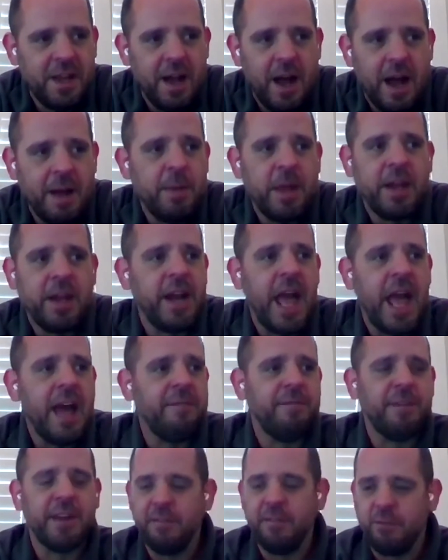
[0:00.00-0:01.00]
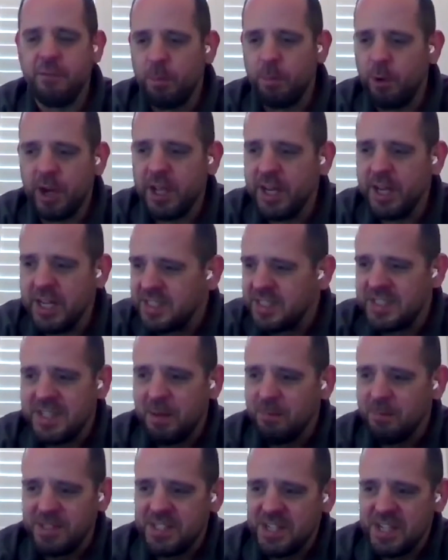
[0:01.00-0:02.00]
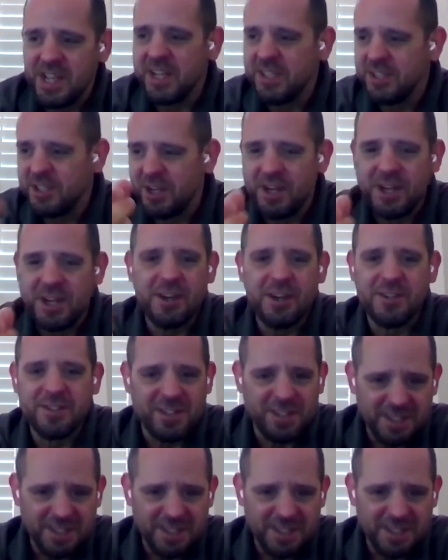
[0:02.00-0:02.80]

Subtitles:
I've been an advocate for bringing in subsea engineers